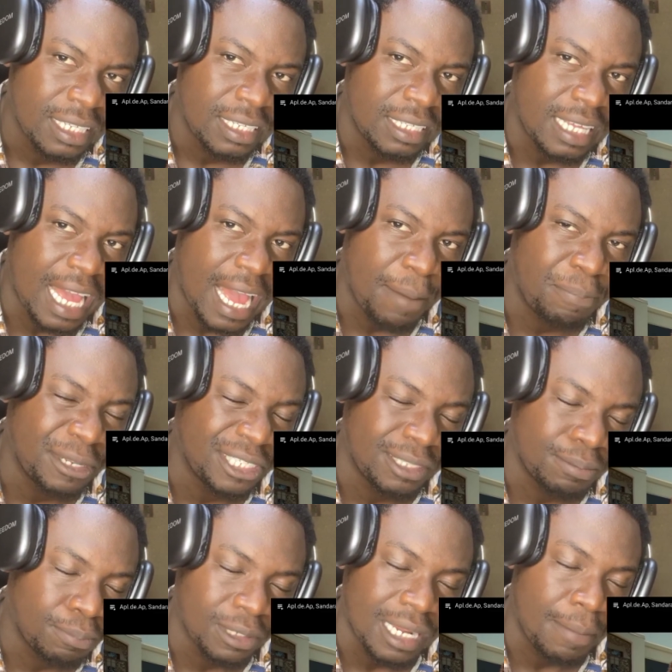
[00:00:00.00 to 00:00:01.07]
Yeah, please,
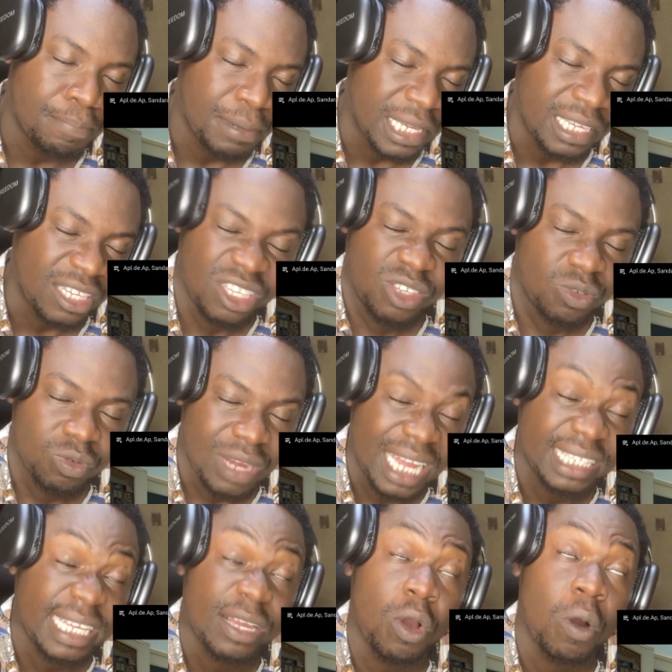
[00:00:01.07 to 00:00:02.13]
but I'm begging you. I
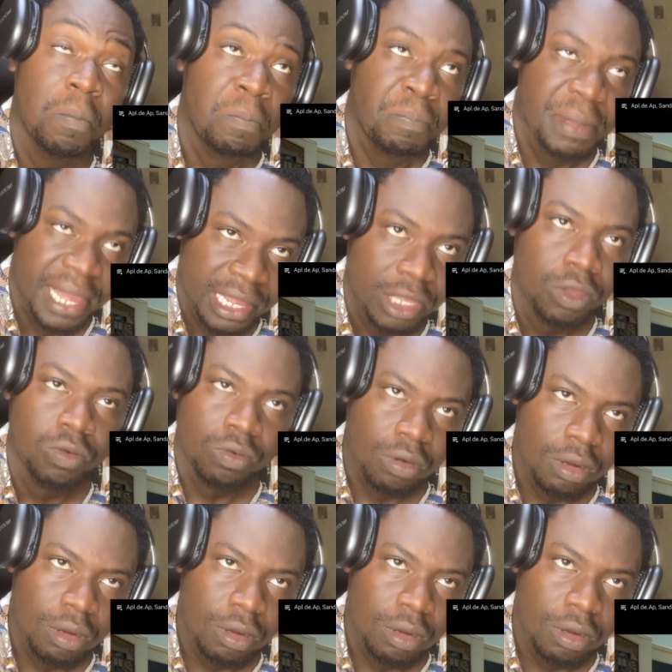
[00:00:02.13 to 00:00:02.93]
take God beg you.